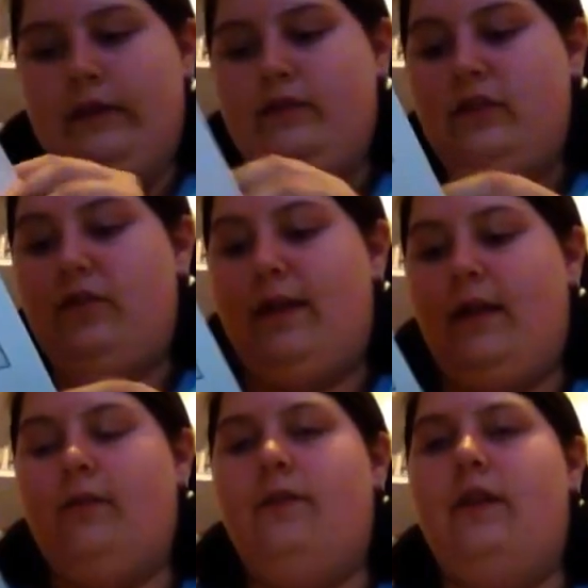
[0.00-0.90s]
just
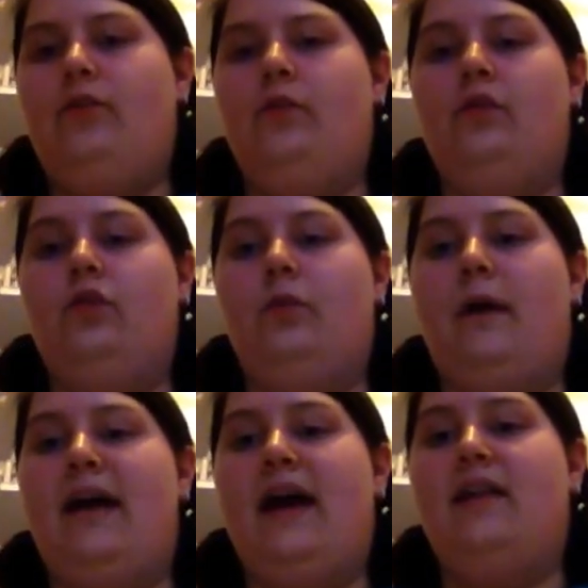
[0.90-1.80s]
thinking of this from the top of
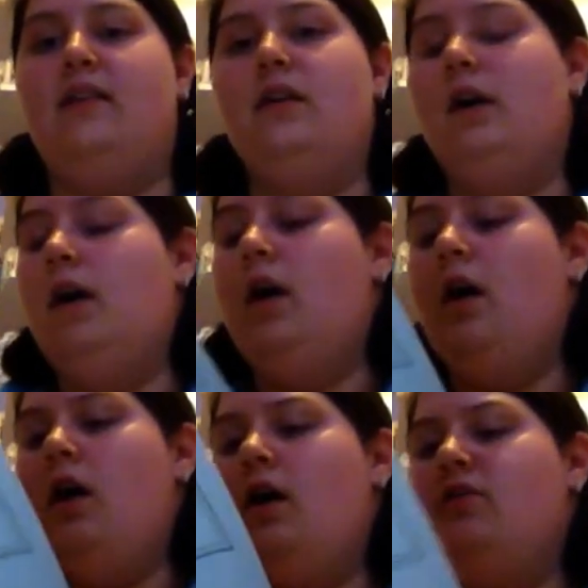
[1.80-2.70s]
my head,
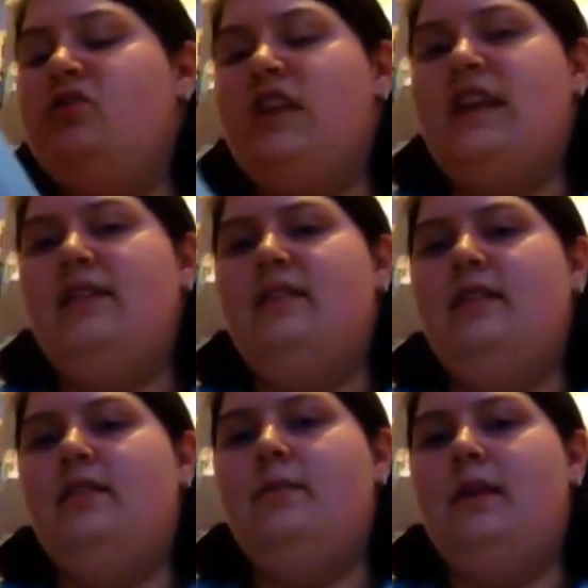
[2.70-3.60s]
Ginny
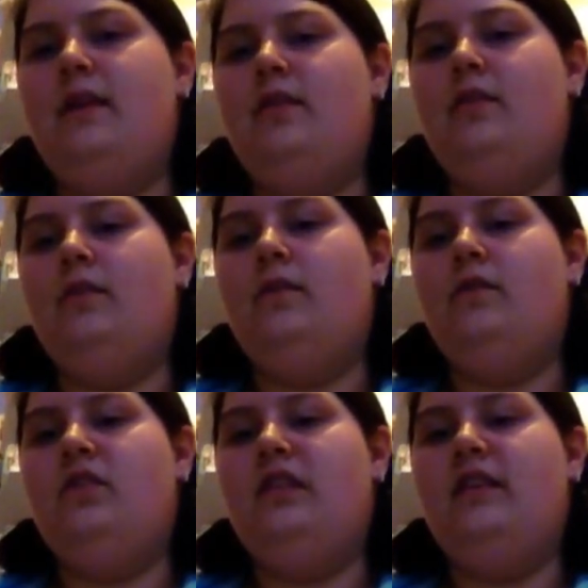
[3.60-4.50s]
seems to be sort of,
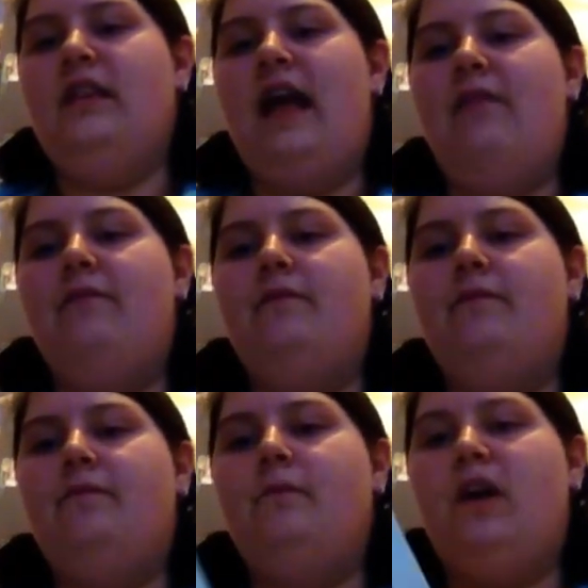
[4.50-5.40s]
she doesn't have
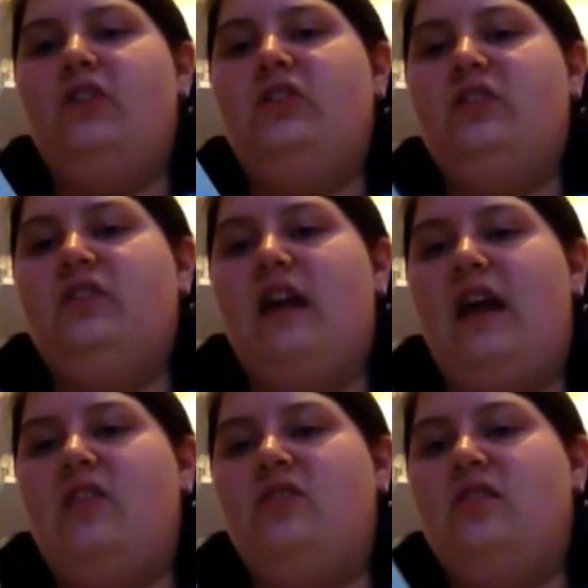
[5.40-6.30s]
much to
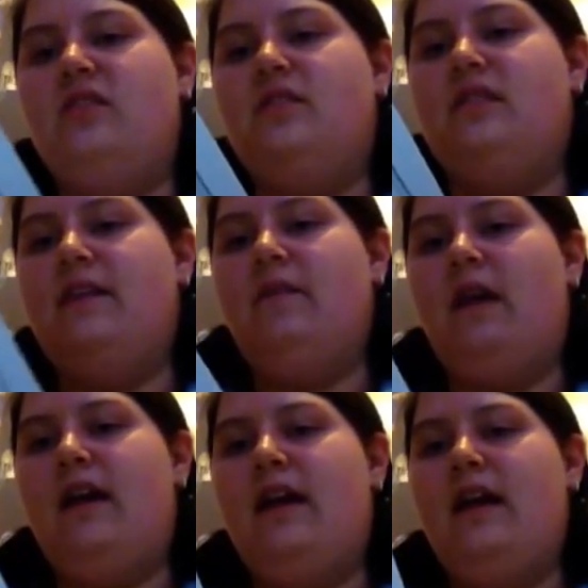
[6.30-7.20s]
say, and she doesn't seem
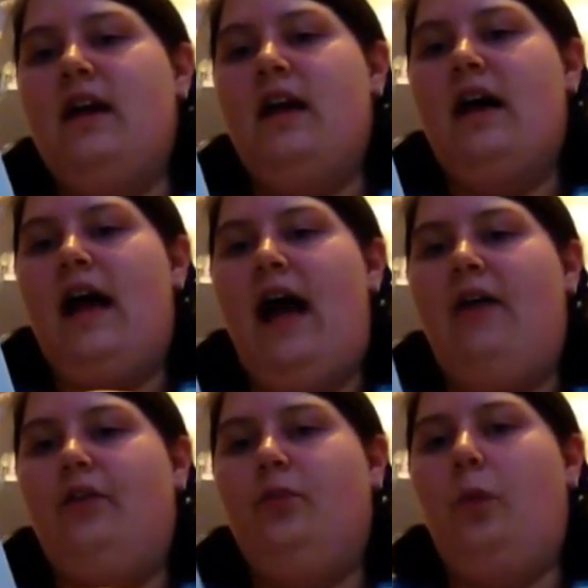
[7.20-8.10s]
very
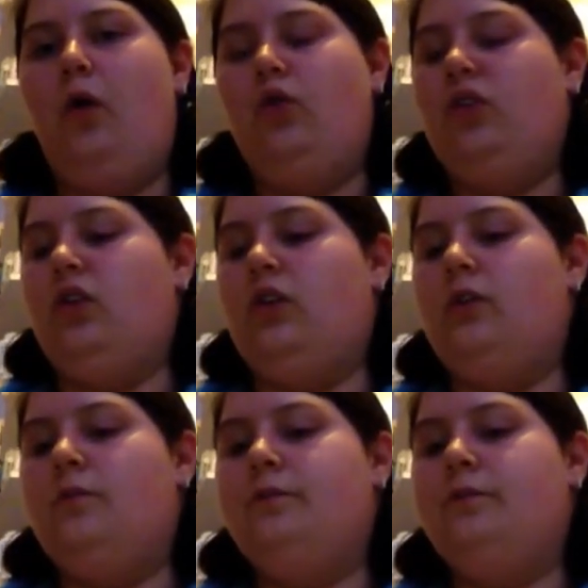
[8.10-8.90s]
outspoken